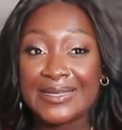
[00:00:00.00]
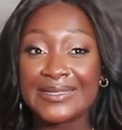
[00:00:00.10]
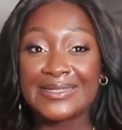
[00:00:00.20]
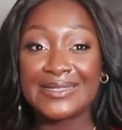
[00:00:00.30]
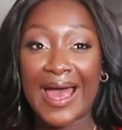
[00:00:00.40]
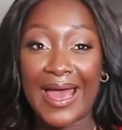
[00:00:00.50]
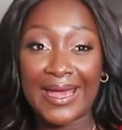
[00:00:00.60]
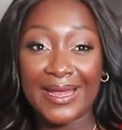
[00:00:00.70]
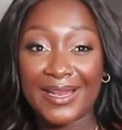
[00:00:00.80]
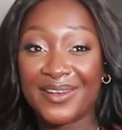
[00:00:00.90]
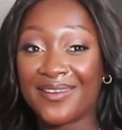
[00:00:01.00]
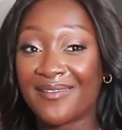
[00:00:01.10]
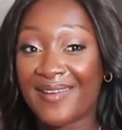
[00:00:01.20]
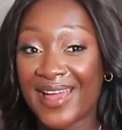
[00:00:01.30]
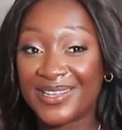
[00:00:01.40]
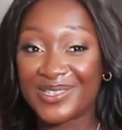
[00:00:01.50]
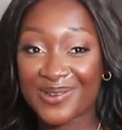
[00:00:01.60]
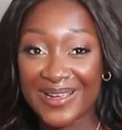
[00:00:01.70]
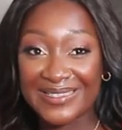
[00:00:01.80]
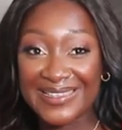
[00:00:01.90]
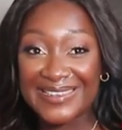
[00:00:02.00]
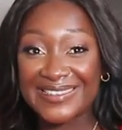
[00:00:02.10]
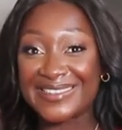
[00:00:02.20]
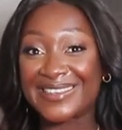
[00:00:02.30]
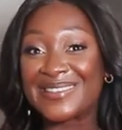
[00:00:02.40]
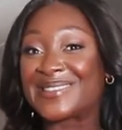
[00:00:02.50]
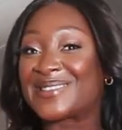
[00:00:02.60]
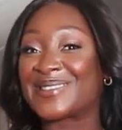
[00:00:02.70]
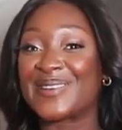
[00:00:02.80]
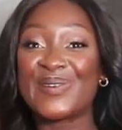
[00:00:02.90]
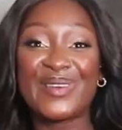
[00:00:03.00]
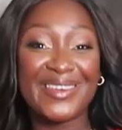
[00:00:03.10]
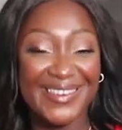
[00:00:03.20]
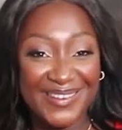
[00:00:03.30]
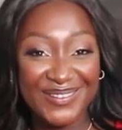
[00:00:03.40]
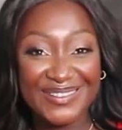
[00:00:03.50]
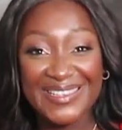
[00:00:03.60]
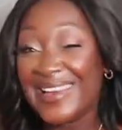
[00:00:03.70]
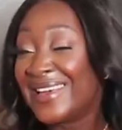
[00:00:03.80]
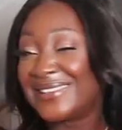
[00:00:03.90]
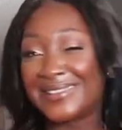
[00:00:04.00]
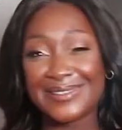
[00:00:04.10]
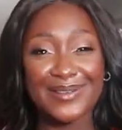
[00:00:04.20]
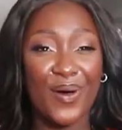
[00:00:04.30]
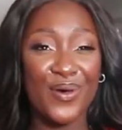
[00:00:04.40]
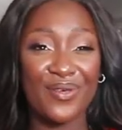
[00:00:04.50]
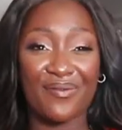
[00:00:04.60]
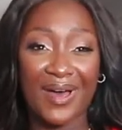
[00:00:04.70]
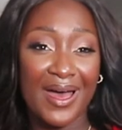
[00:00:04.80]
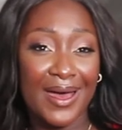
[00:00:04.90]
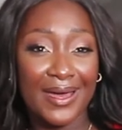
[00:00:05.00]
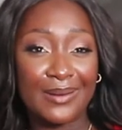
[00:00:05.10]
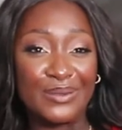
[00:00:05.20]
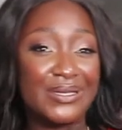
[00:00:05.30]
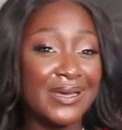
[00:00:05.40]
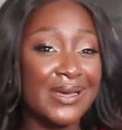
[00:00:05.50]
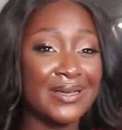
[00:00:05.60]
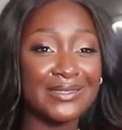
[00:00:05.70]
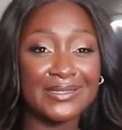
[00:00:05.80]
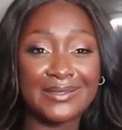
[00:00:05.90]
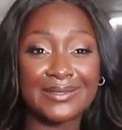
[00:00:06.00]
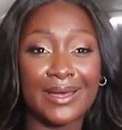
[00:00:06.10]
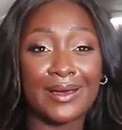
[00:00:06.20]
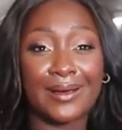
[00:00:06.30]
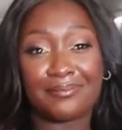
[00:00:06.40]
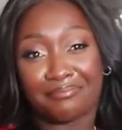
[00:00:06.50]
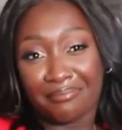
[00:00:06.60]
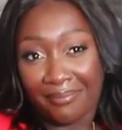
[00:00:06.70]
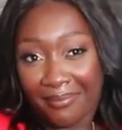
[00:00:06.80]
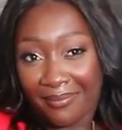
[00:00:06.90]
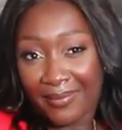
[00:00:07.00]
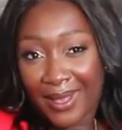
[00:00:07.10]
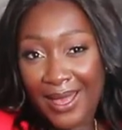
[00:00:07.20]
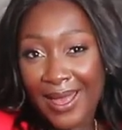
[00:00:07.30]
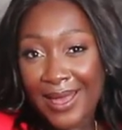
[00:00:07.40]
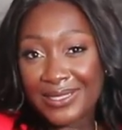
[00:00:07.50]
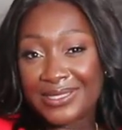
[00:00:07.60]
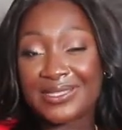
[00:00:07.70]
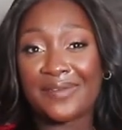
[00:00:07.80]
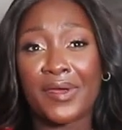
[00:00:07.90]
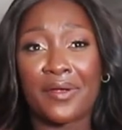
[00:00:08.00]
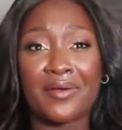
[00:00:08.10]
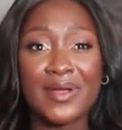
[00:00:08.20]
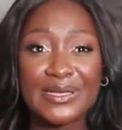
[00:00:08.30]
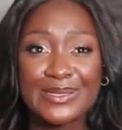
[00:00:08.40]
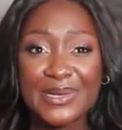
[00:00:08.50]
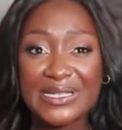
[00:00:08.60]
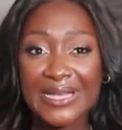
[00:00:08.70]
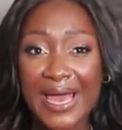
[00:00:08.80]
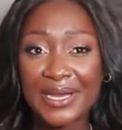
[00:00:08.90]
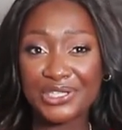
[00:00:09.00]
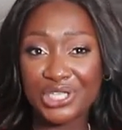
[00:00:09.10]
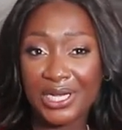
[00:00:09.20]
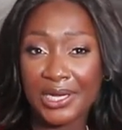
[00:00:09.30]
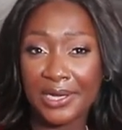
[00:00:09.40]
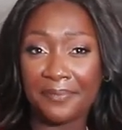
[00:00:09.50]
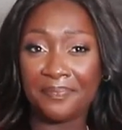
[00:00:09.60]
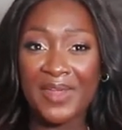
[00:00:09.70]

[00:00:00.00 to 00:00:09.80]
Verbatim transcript: satin red dress is just so cute. She's all the vibes. She's like, she's giving Christmas energy.